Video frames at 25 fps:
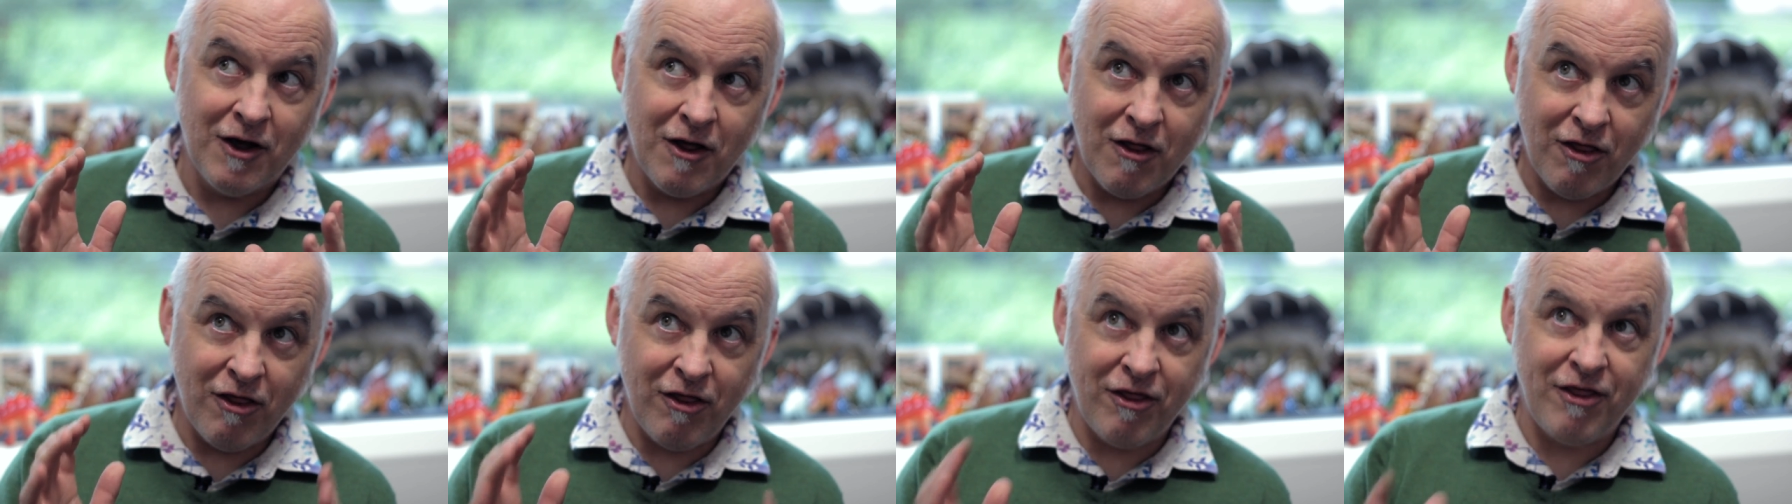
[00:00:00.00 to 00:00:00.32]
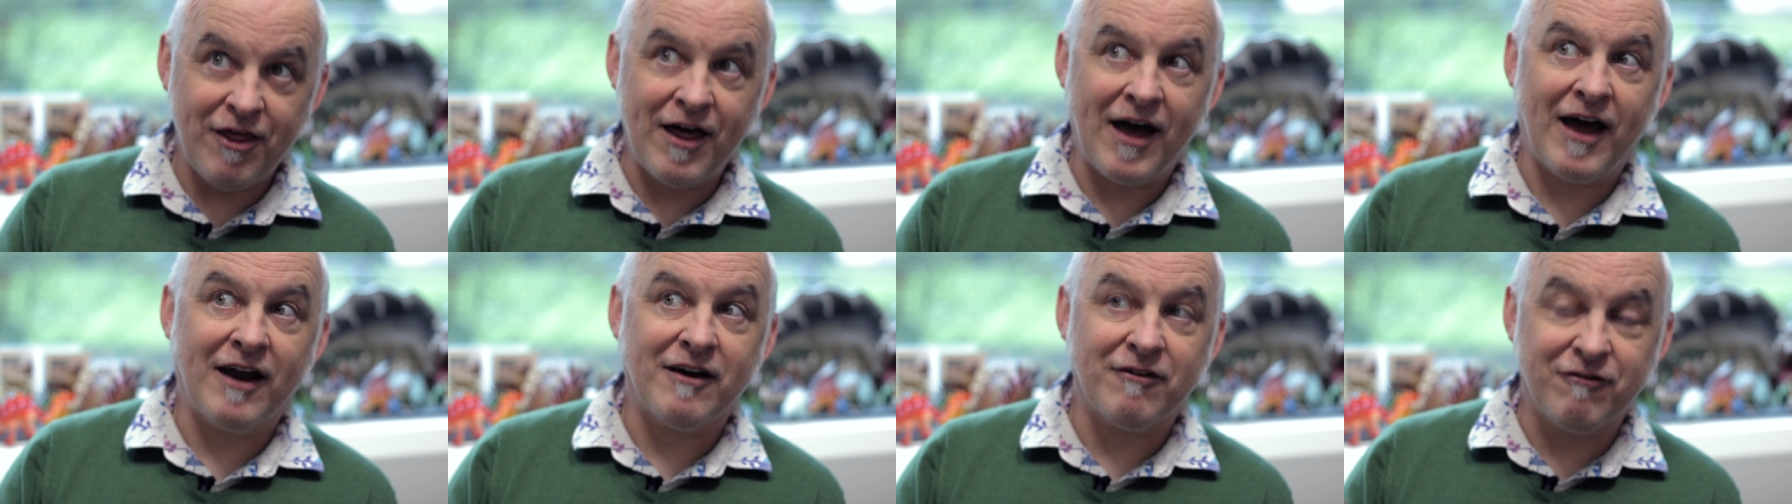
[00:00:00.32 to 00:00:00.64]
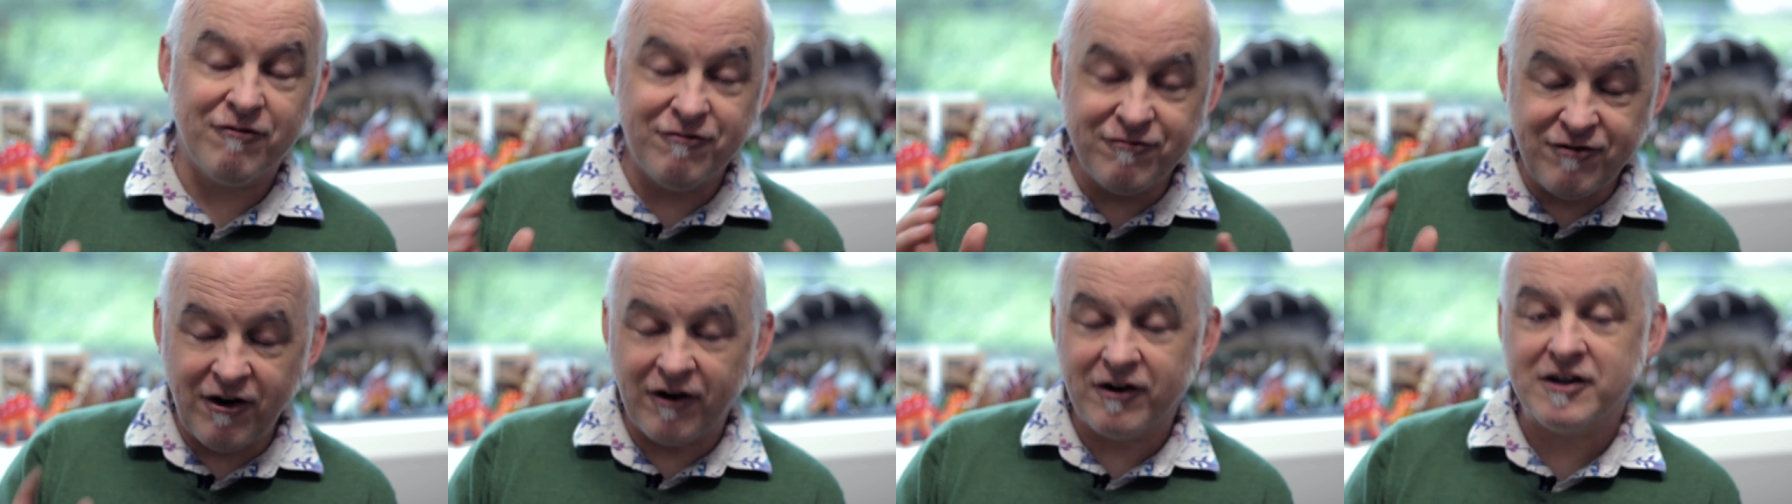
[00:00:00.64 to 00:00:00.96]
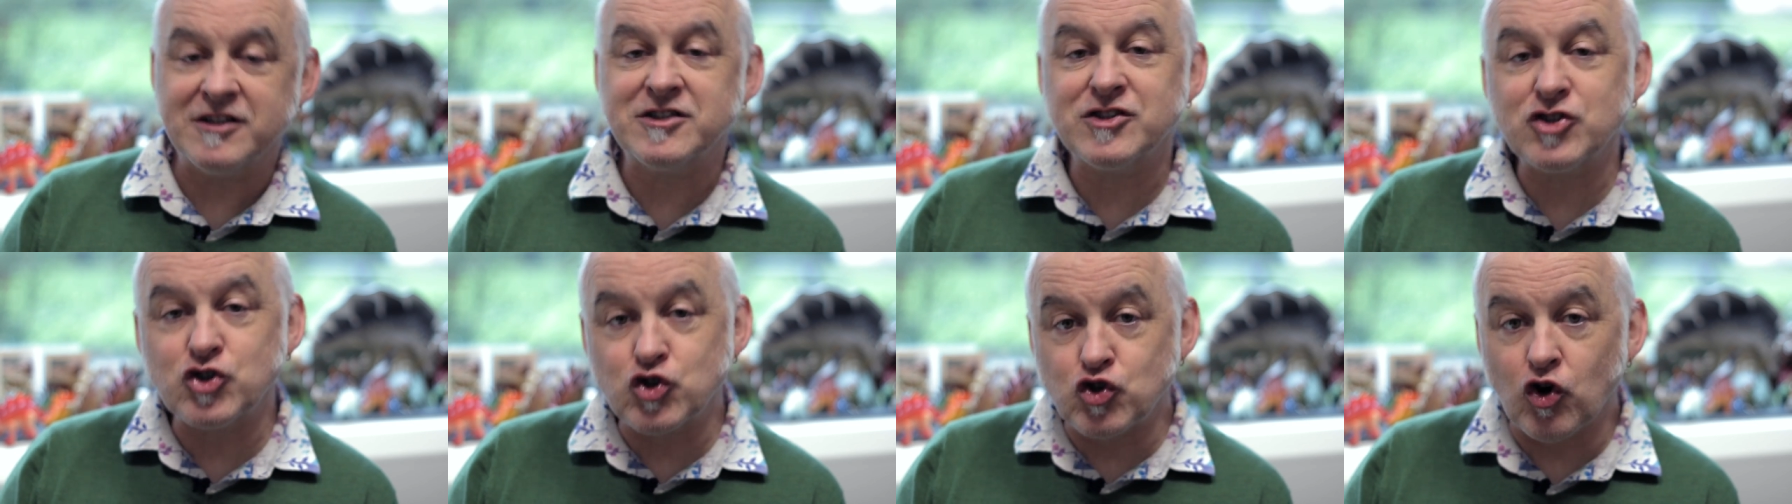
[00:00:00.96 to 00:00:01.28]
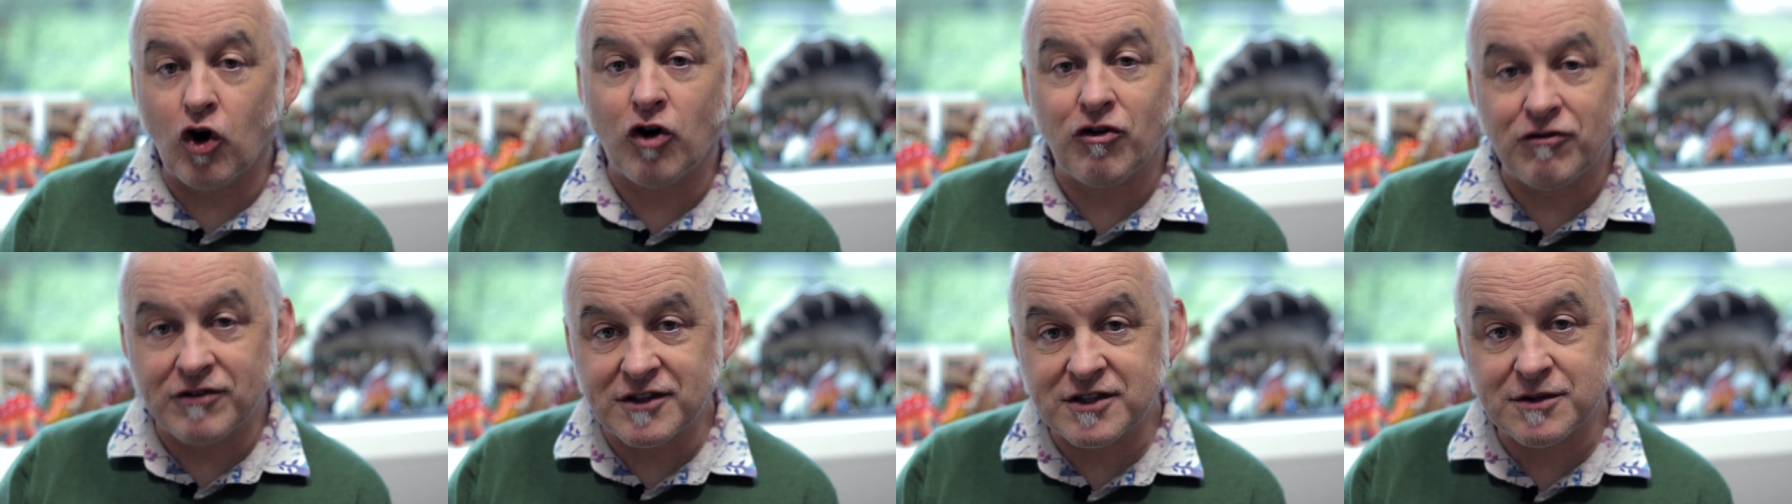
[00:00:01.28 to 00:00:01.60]
that very
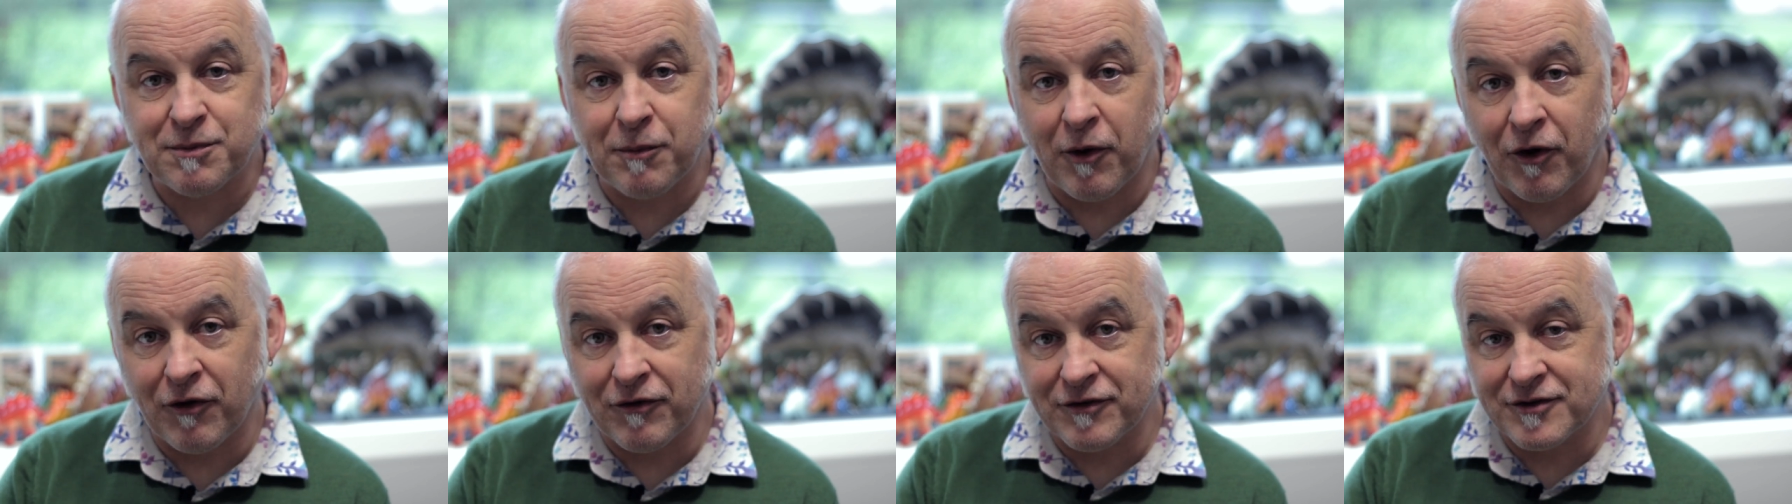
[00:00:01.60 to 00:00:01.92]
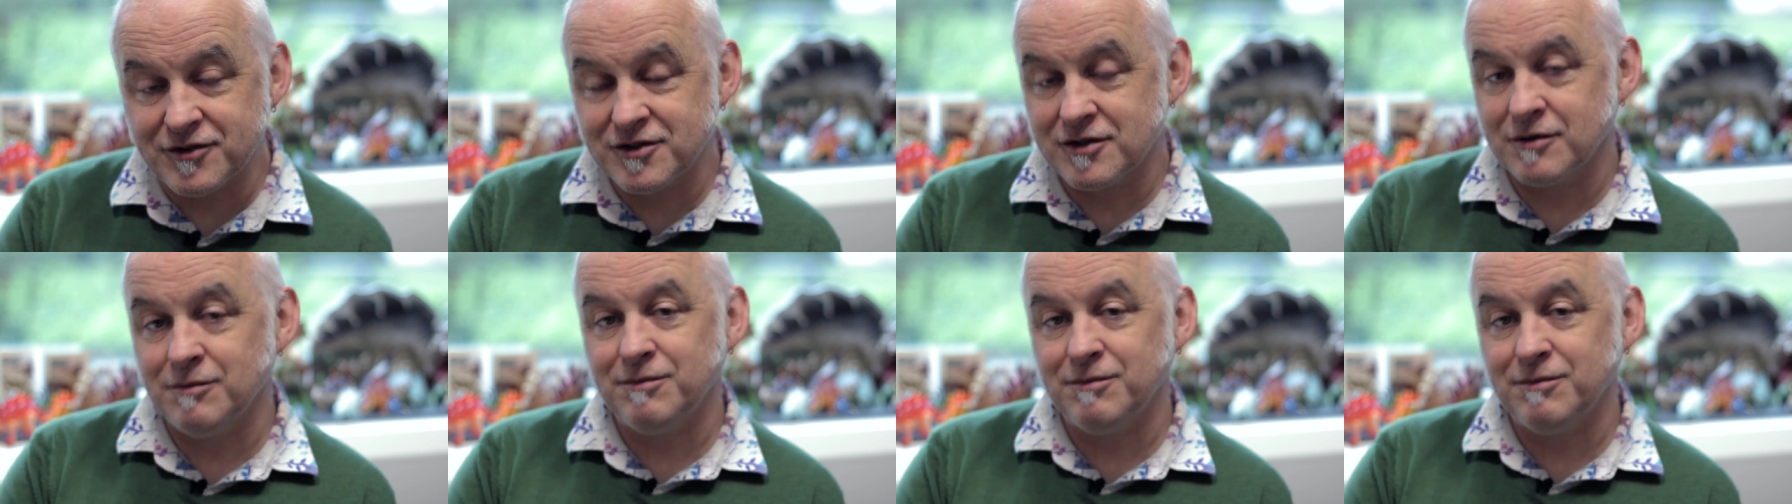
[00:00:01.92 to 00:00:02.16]
strong response